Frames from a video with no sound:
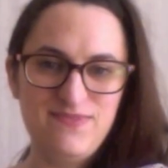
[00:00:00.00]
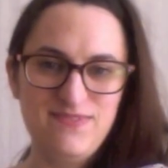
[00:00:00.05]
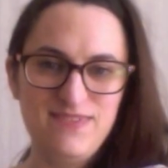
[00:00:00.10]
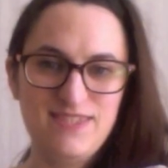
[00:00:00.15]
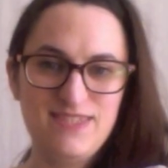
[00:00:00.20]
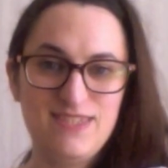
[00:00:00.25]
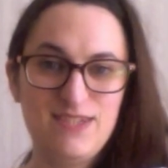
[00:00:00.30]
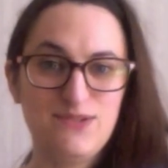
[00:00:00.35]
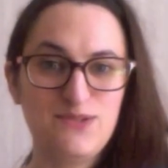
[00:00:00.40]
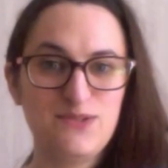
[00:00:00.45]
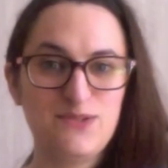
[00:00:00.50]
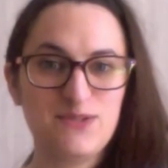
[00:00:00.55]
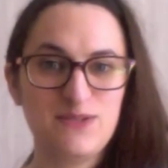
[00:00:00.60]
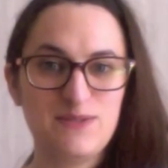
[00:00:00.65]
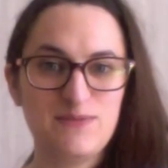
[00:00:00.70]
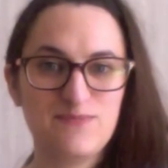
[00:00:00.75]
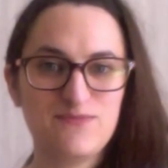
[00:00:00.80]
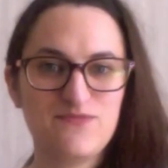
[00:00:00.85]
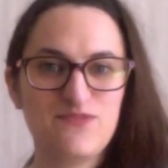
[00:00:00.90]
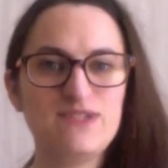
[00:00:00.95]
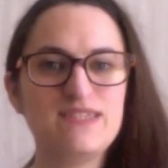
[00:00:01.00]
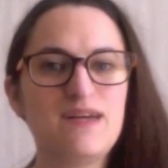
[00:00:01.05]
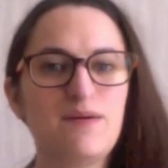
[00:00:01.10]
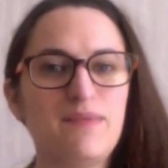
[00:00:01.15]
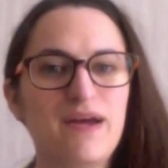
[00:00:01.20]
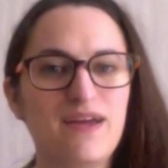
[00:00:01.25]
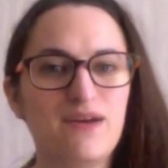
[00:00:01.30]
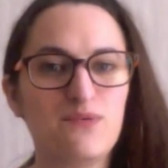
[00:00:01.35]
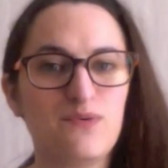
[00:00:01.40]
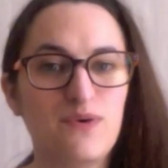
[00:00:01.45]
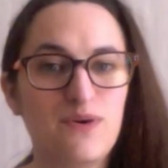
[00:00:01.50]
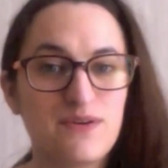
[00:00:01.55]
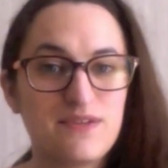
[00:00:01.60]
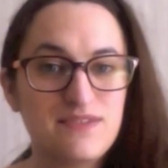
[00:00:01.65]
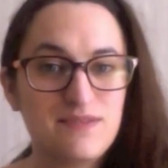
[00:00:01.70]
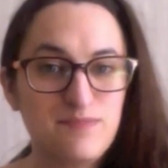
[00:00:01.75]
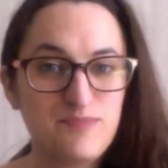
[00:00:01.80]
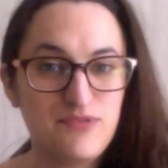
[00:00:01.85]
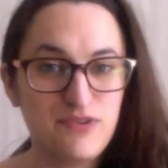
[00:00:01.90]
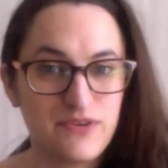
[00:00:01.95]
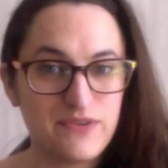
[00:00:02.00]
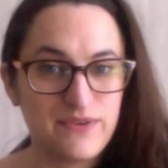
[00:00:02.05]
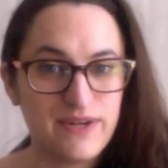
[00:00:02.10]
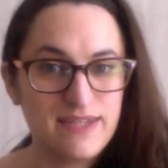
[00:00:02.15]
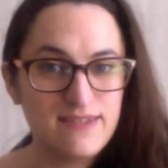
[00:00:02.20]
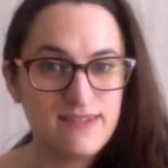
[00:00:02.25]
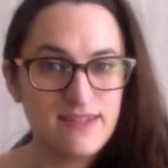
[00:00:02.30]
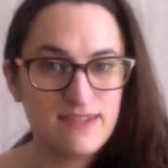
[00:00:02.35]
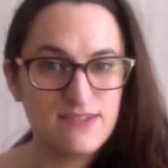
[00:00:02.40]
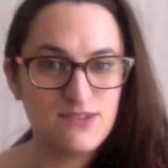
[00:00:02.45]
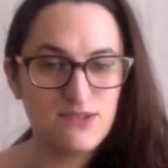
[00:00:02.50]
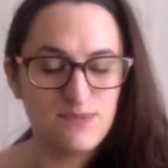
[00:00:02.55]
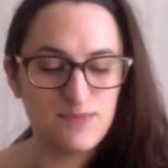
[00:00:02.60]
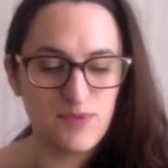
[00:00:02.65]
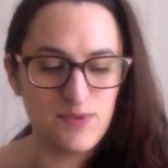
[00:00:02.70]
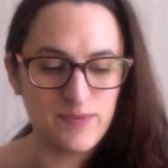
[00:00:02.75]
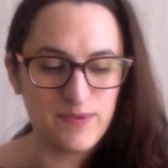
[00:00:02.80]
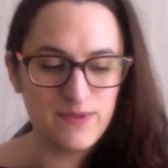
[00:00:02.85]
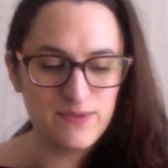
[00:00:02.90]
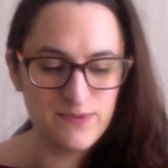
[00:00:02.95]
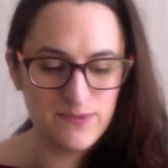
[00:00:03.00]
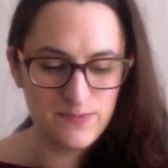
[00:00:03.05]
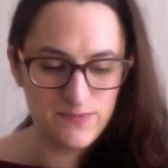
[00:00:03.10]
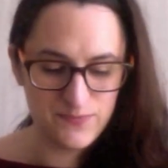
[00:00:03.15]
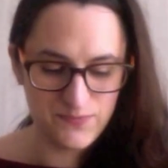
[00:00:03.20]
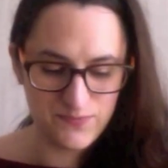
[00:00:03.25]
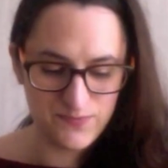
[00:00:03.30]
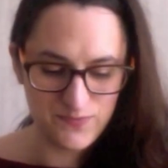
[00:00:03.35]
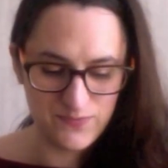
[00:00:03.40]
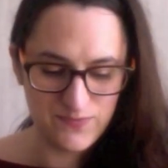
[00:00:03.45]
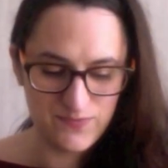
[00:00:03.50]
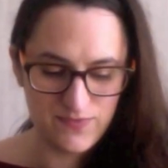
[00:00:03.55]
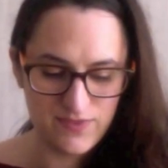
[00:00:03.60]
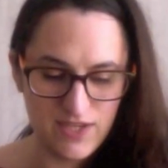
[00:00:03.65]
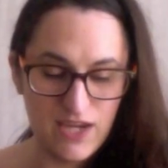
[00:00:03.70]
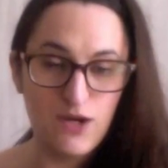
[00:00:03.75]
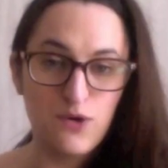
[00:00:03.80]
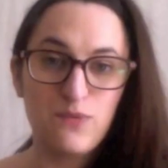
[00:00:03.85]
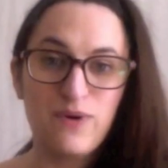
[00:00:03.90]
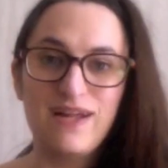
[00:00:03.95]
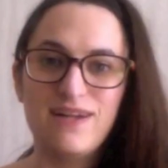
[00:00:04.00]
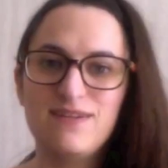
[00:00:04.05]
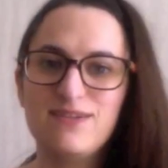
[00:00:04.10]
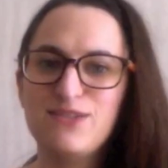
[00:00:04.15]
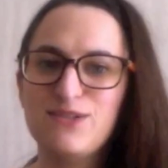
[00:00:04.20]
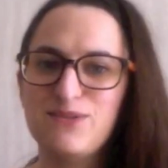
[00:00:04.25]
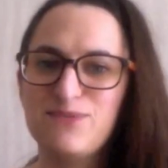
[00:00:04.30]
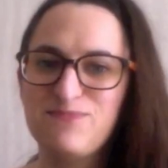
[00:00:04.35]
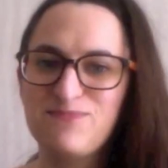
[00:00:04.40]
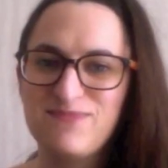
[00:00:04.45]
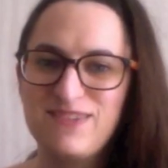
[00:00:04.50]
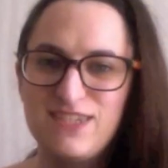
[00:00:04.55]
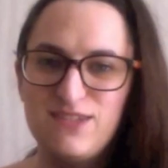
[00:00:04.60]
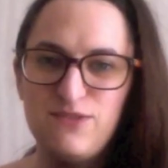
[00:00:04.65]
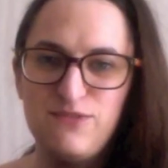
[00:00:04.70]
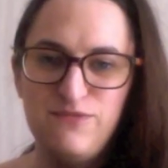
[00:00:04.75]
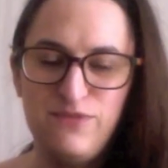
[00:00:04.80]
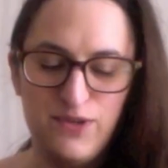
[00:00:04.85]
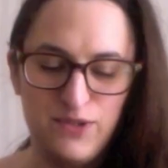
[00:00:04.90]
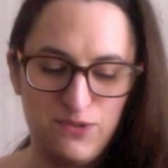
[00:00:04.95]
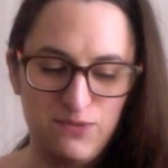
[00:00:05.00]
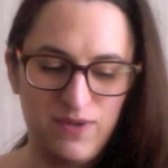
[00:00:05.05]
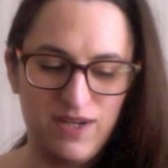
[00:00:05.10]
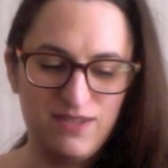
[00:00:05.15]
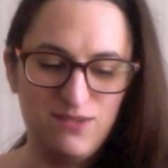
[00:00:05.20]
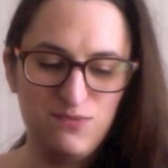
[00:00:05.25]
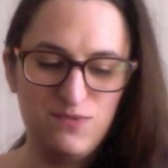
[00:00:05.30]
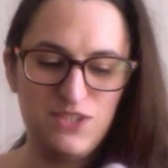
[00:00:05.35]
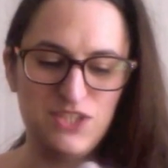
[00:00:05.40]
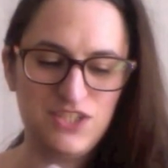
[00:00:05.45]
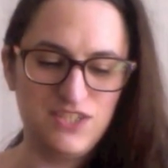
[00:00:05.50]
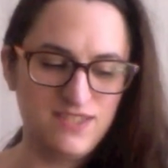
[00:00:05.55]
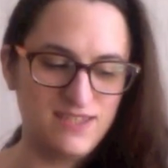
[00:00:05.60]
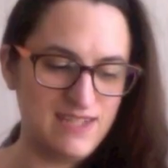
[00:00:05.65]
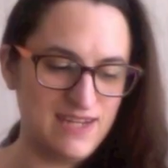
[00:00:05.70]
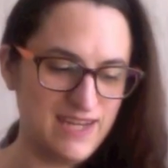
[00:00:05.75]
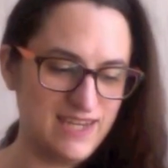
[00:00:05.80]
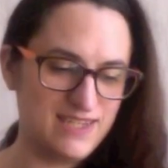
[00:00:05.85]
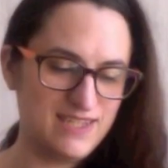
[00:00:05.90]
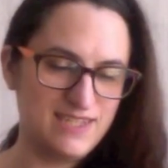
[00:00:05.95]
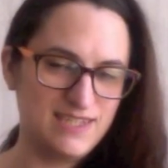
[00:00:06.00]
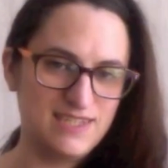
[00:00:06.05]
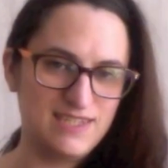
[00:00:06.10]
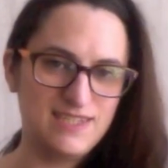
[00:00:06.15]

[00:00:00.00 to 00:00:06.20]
So, those are my work in progress at the moment. Well, no, there's a third one, which is like